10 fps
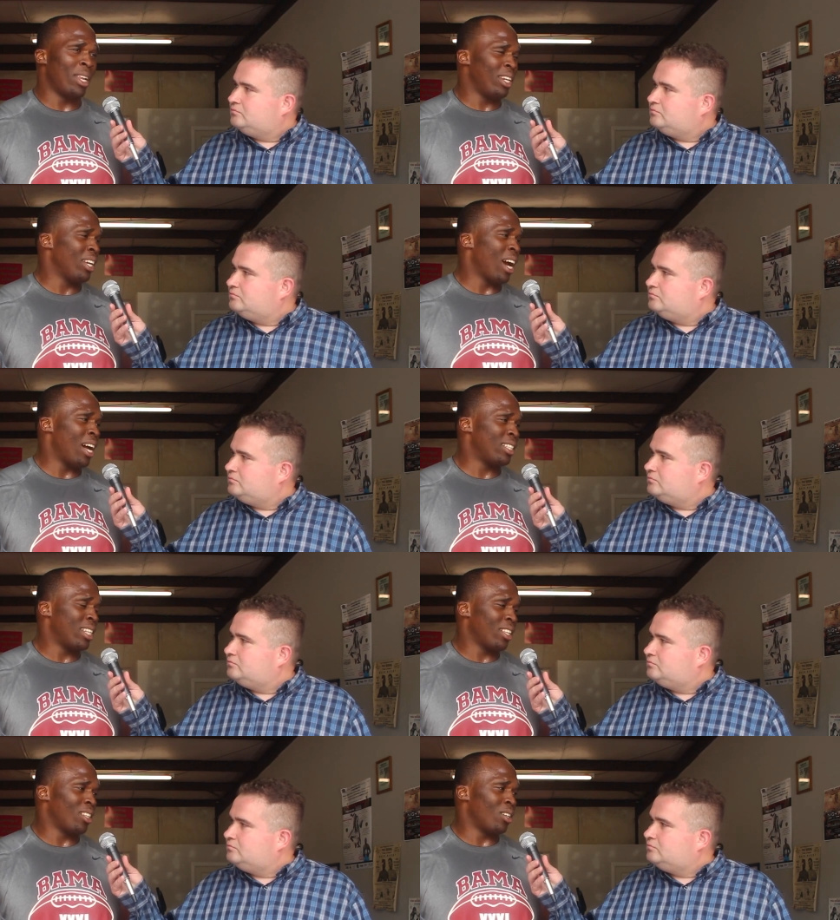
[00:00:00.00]
Speaker 1: letting God
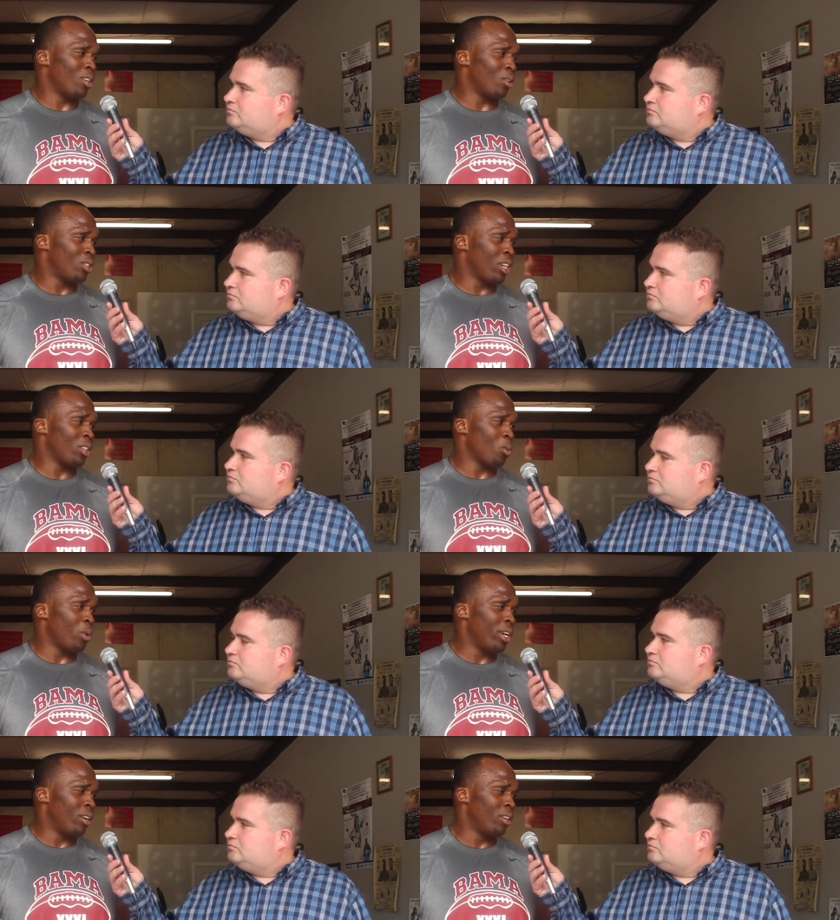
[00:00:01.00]
take the take the
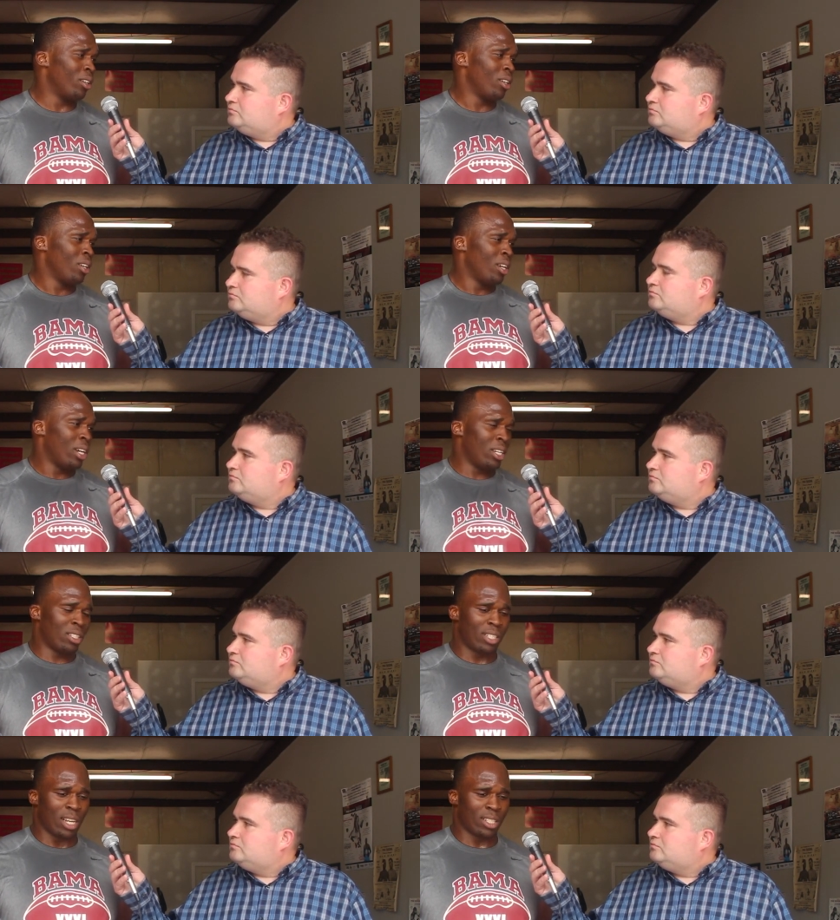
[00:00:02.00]
wheel, in a
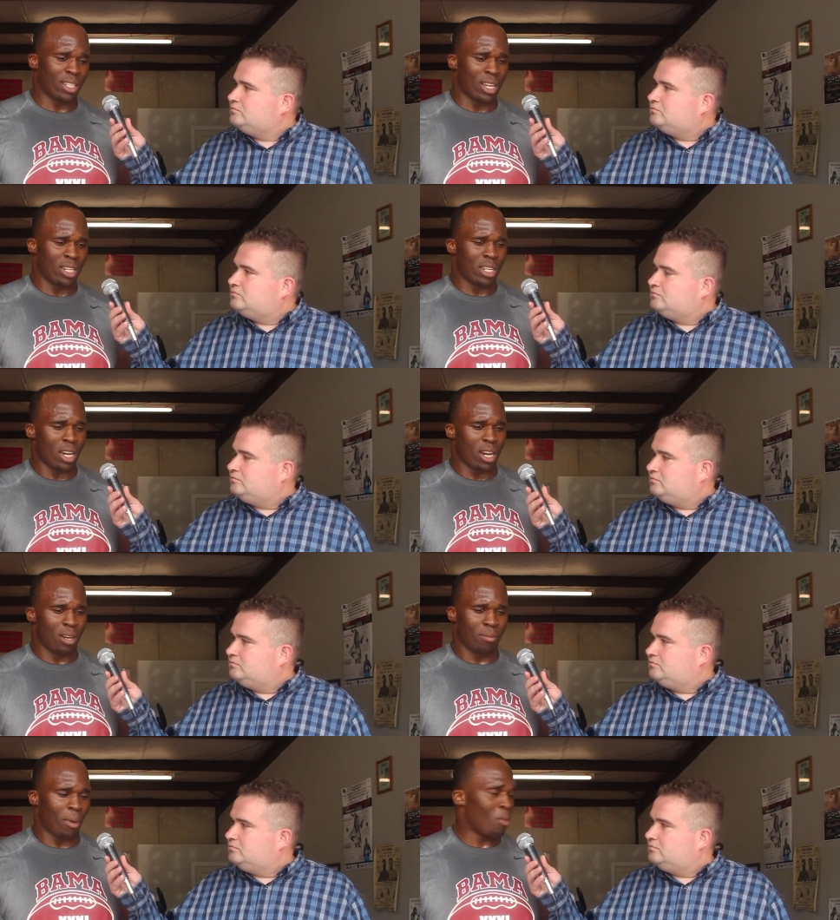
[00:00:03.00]
sense, and
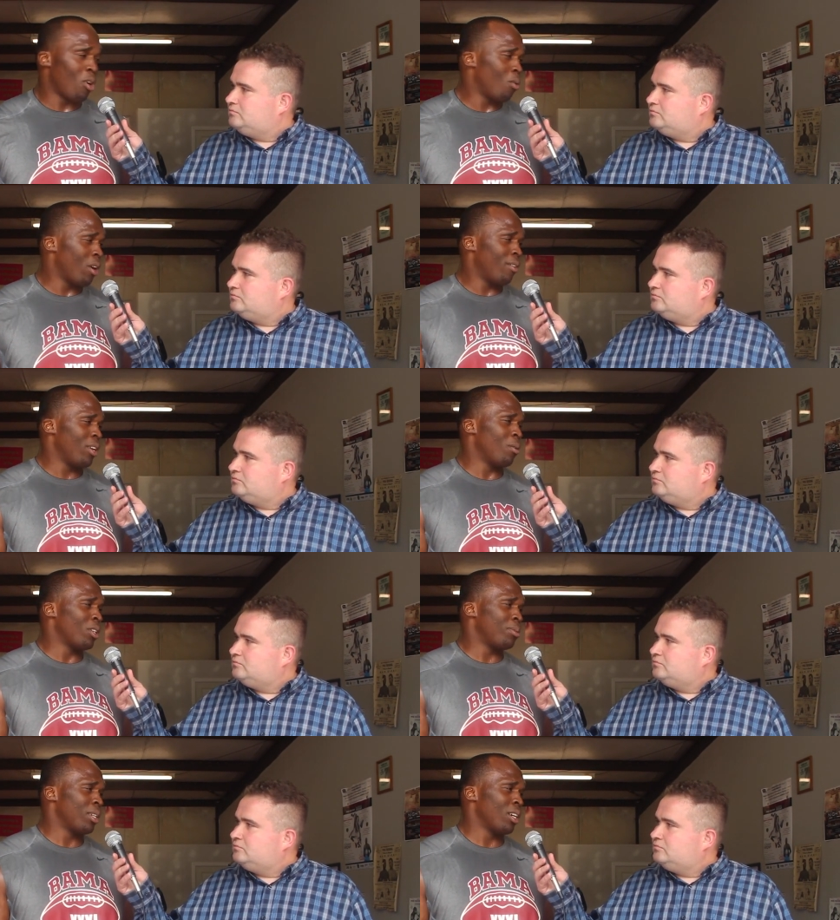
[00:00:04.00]
um, I'm going wherever He
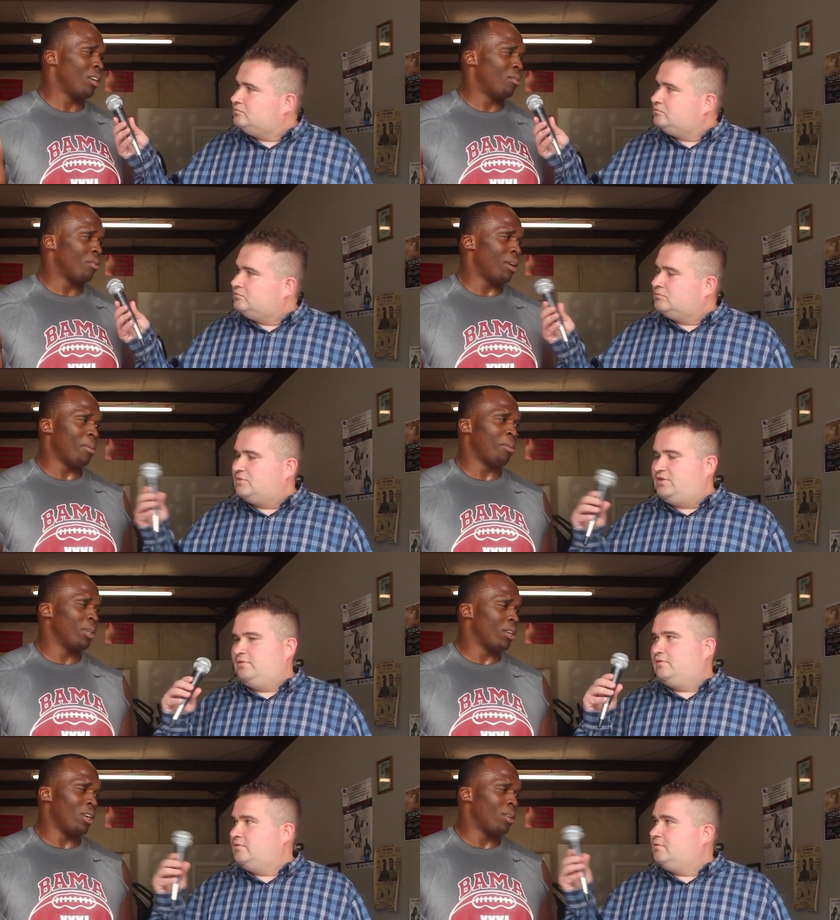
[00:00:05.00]
wants me to go. I'm open
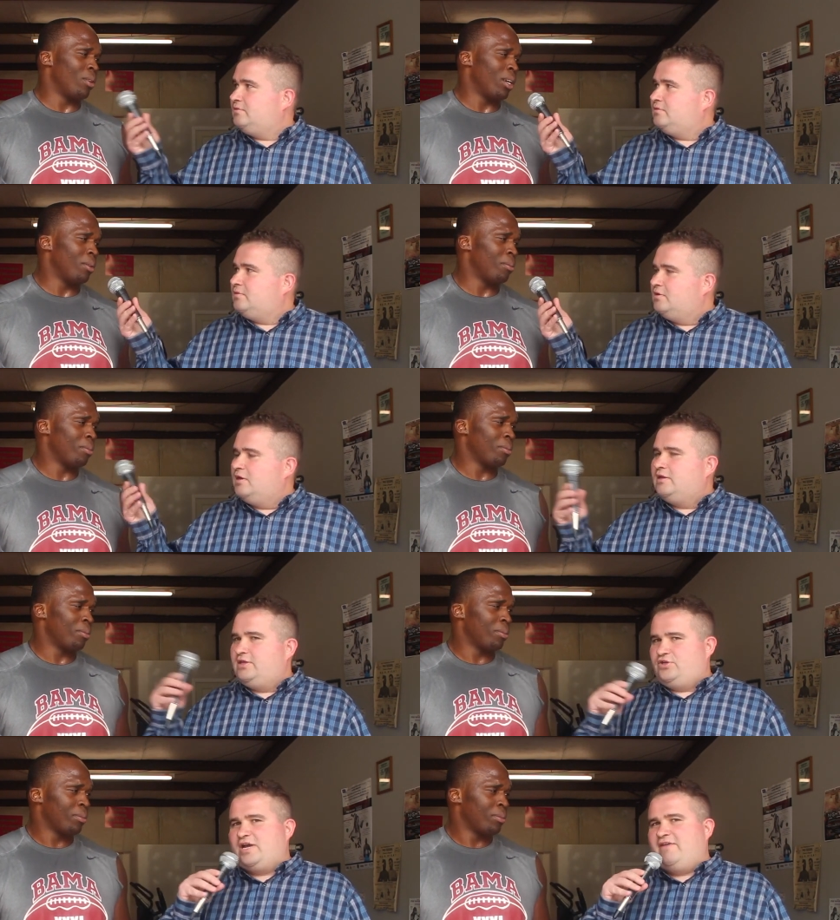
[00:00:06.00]
to go
Speaker 2: anywhere.
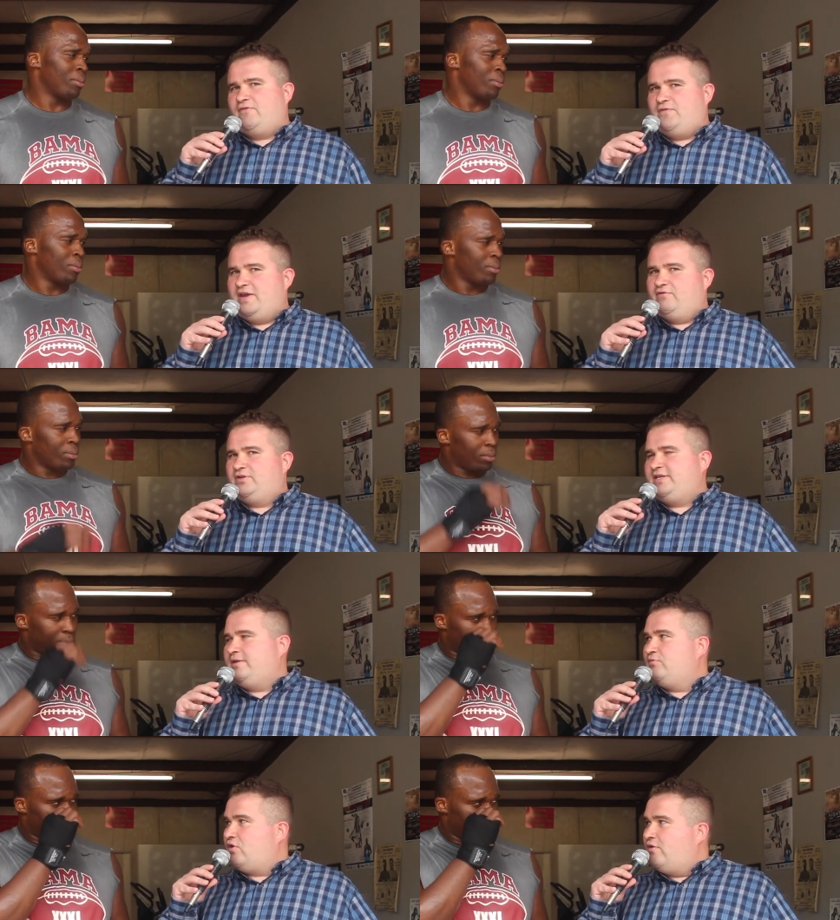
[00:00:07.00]
Did you have a favorite
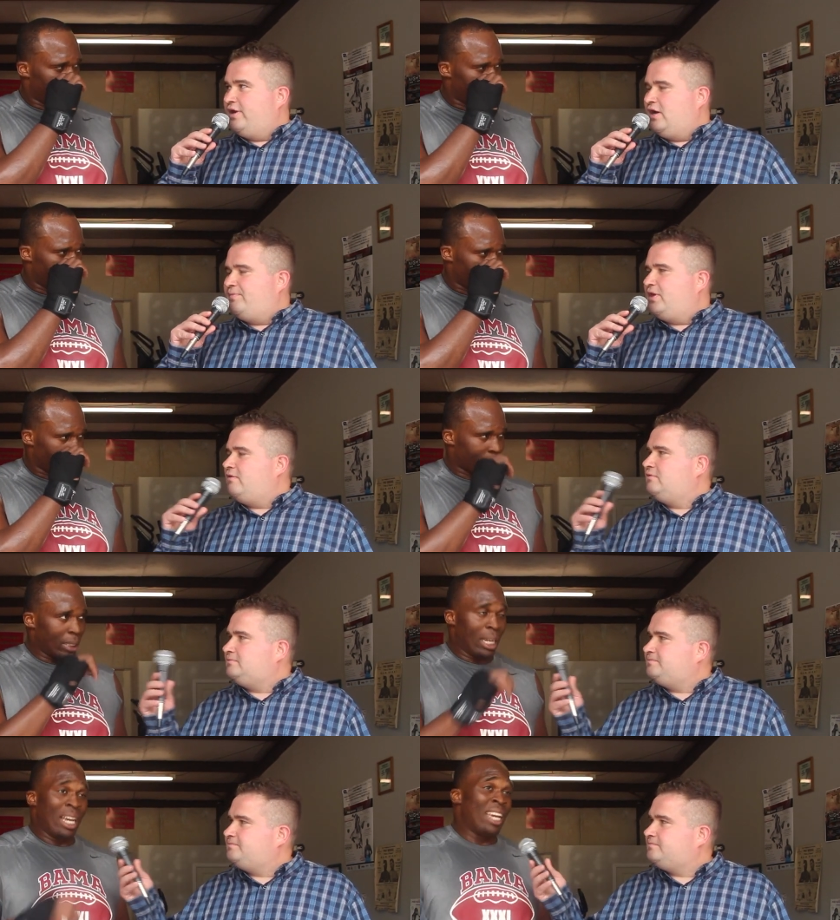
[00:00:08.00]
team growing up, though?
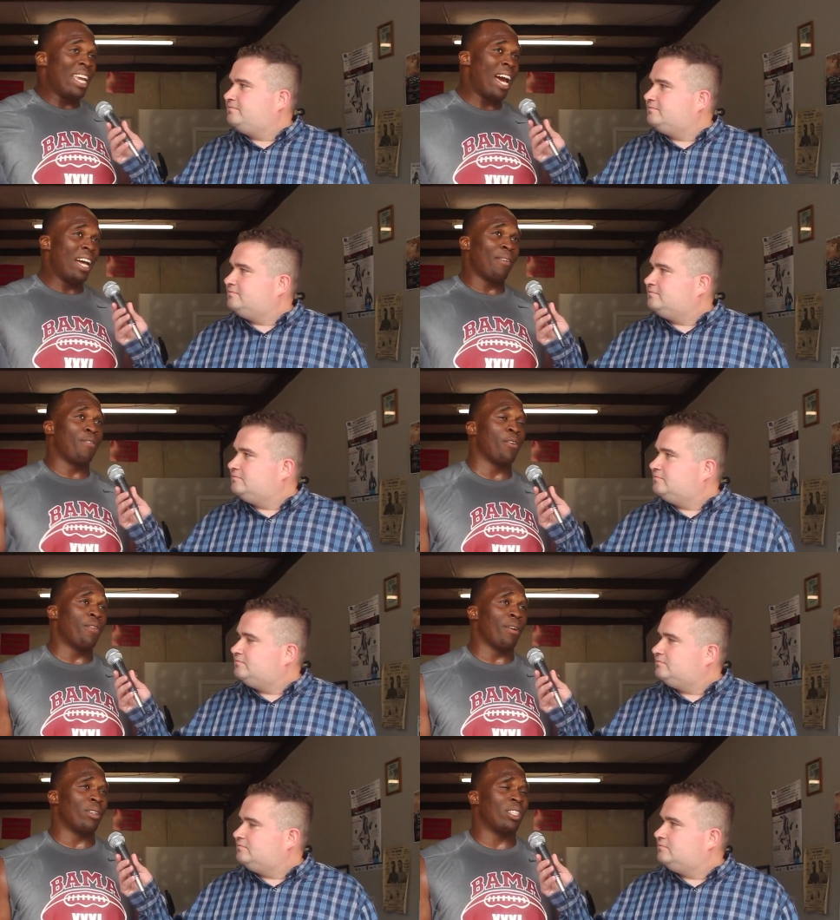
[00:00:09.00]
Speaker 1: Yeah, I had a few
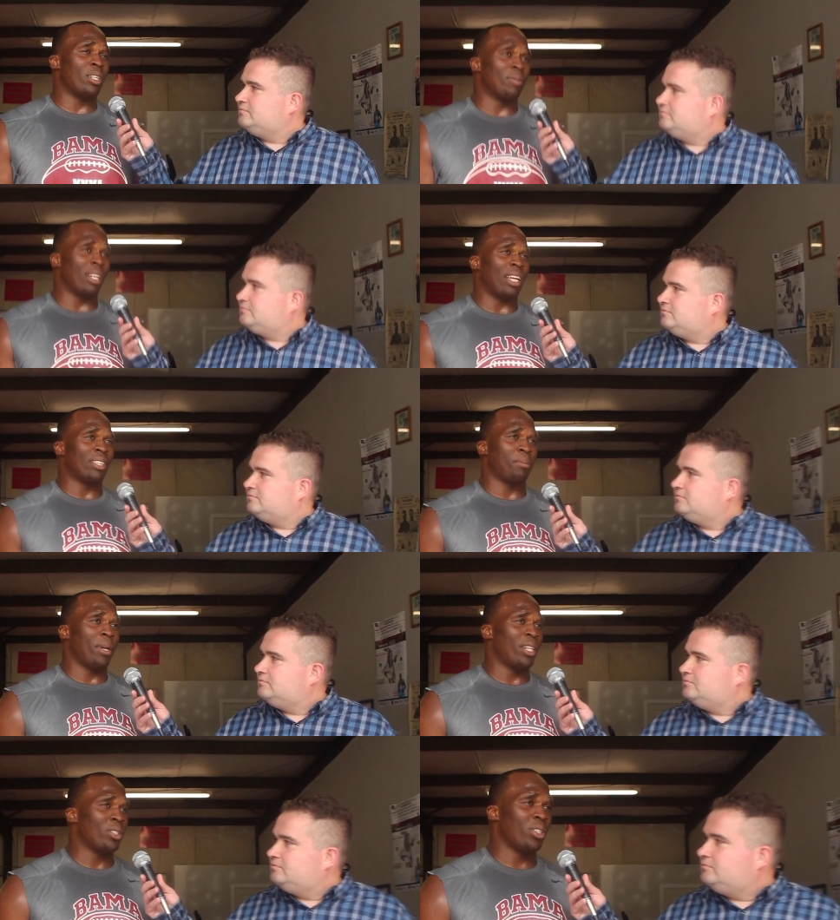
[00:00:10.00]
favorite teams. I like the
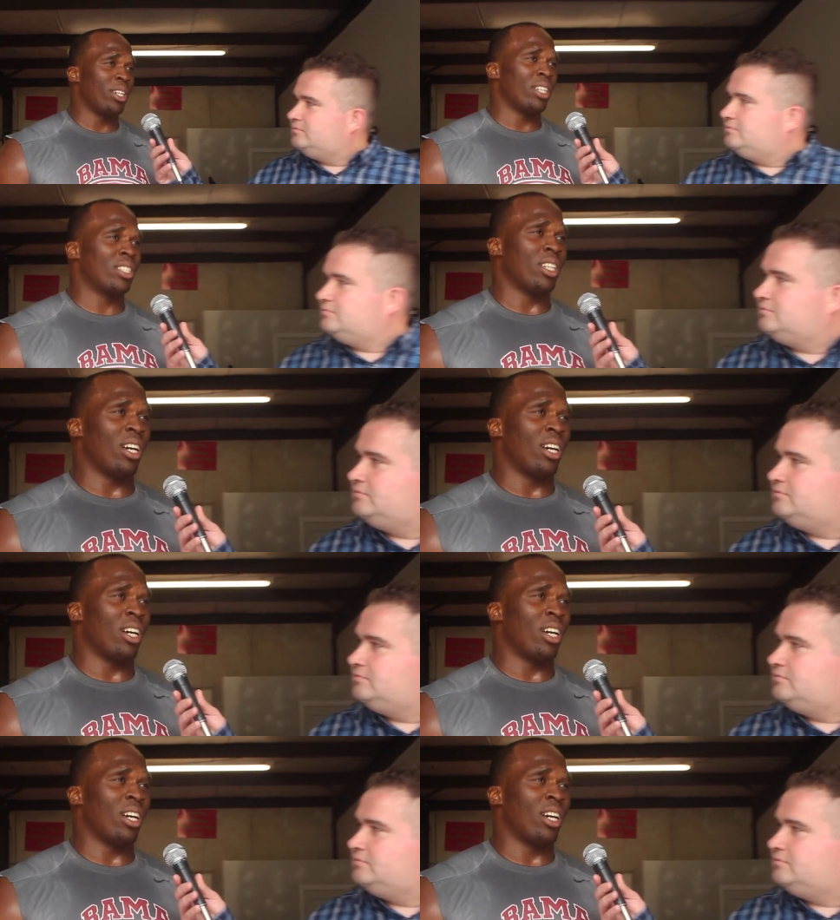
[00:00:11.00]
Patriots,